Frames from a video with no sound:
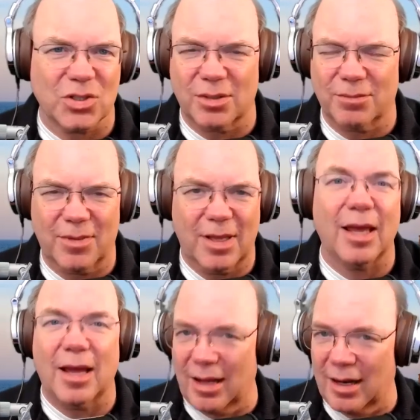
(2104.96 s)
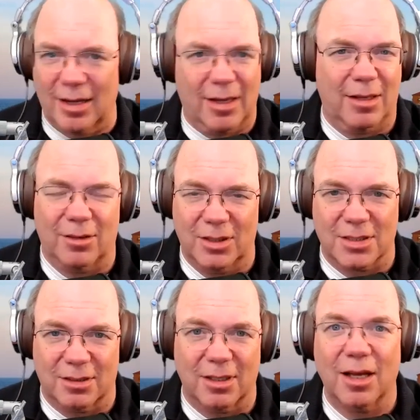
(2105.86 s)
just, and
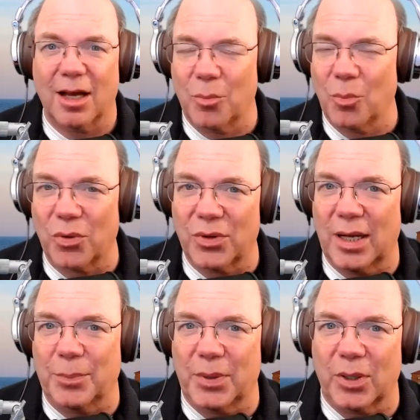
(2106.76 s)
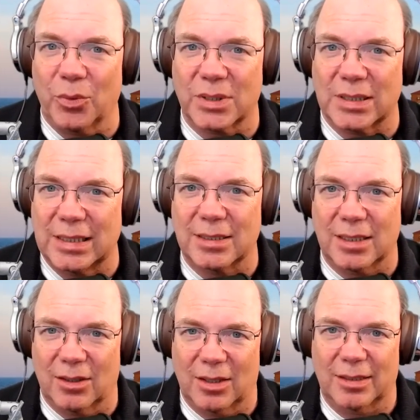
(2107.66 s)
listen, I'm more than happy to go into
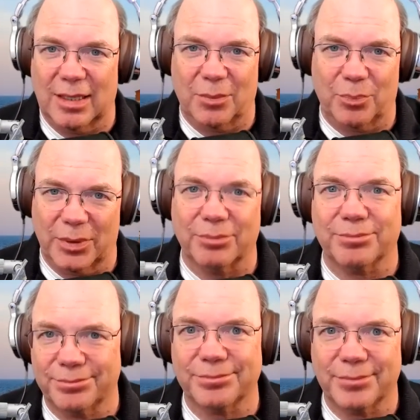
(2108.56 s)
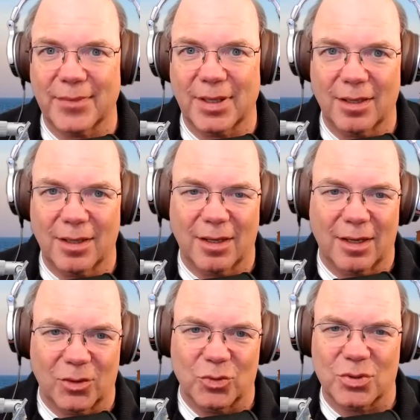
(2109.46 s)
detail on that, but
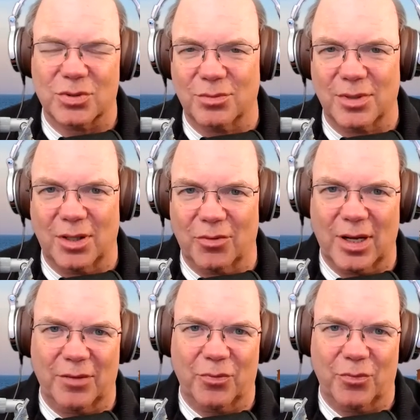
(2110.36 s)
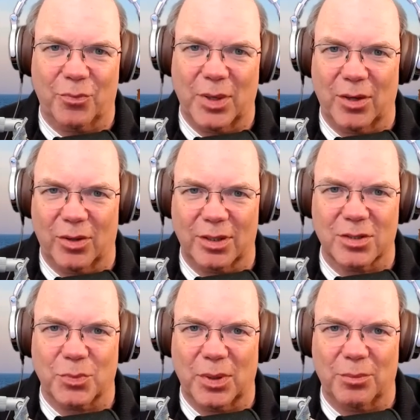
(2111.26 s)
I'd lose the other half of my
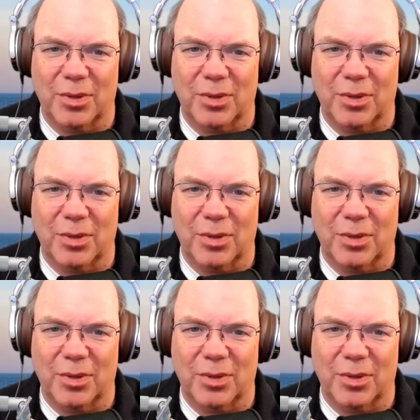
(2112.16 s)
audience.